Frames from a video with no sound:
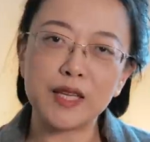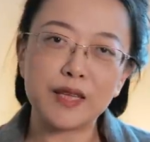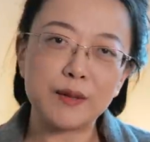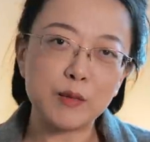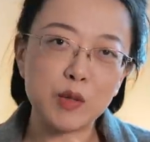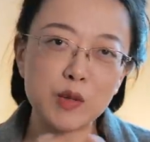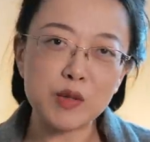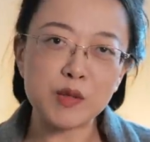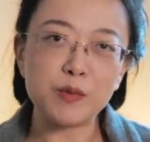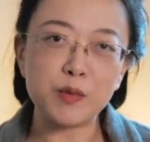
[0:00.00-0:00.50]
the
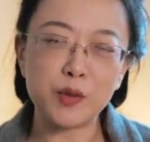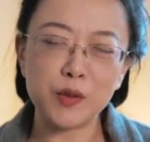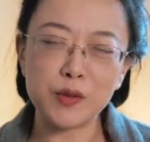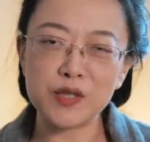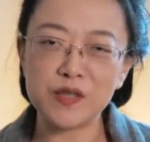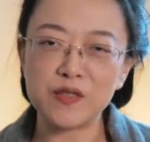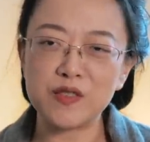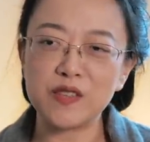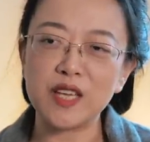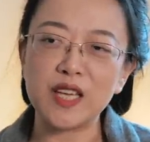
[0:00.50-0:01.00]
most
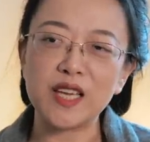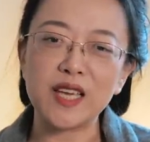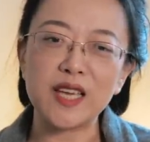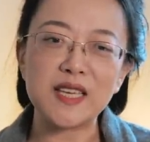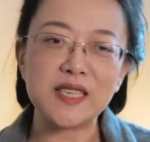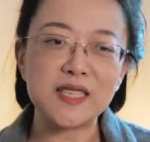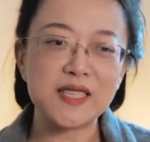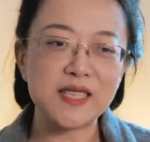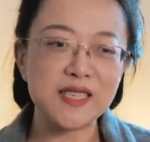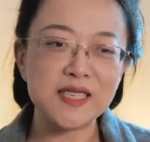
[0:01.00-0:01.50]
important thing
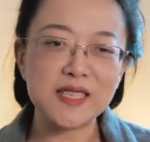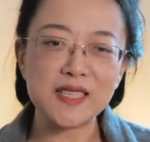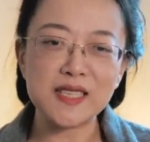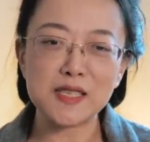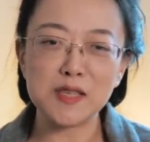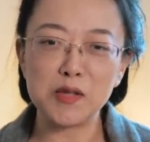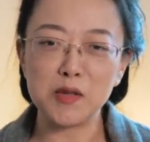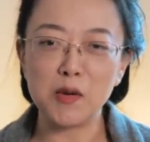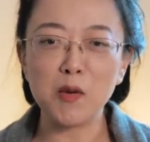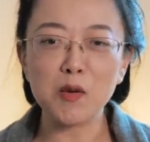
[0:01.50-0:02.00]
is this
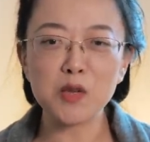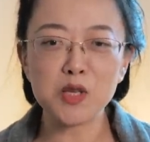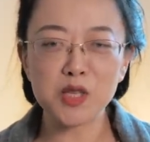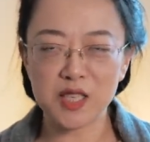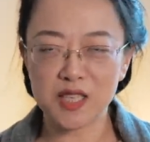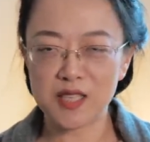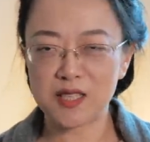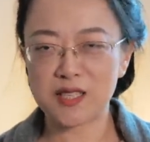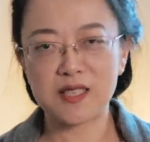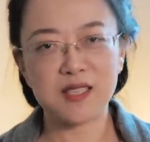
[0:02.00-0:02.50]
is not
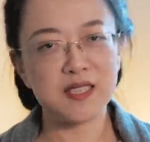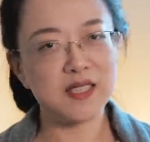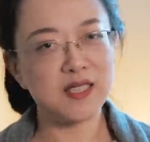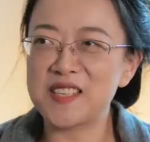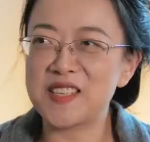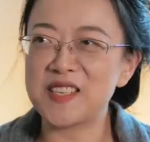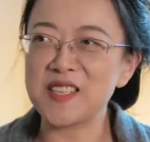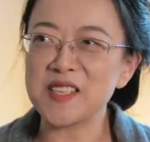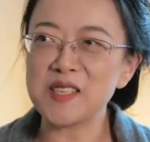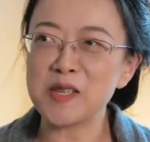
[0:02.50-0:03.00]
just
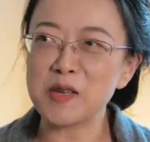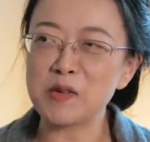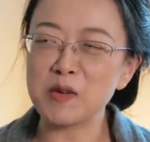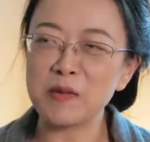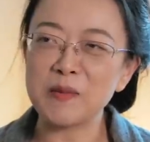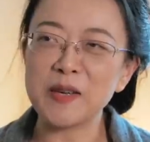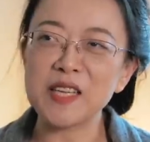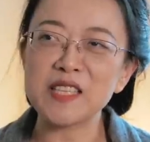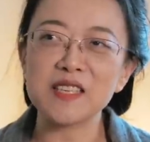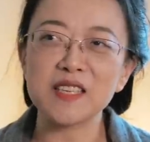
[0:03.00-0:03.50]
cheesy
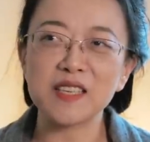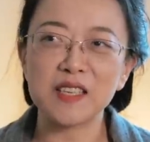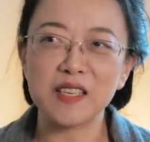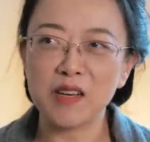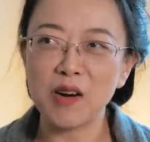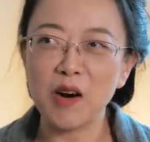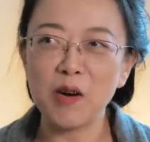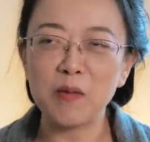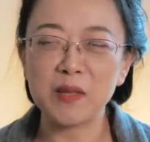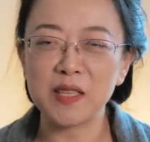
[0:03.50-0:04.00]
romantic
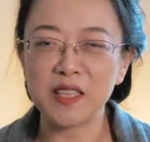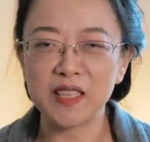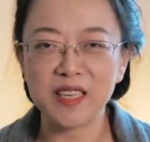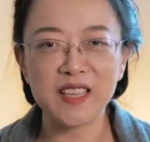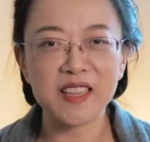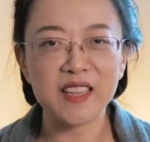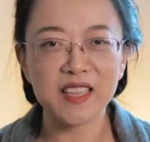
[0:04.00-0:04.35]
comedy.